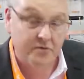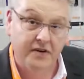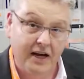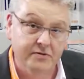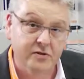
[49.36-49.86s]

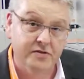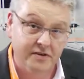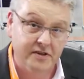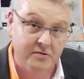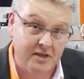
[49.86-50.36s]
5 to
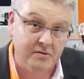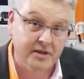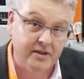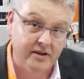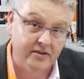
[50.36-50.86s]
50
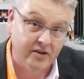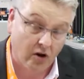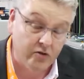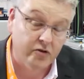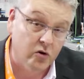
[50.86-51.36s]
millimeters,
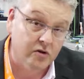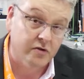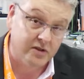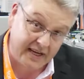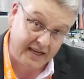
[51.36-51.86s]
also good
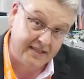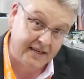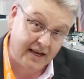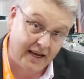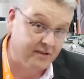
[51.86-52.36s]
for
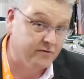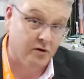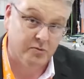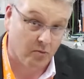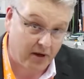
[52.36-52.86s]
data and
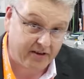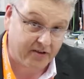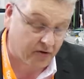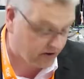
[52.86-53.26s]
for pneumatics for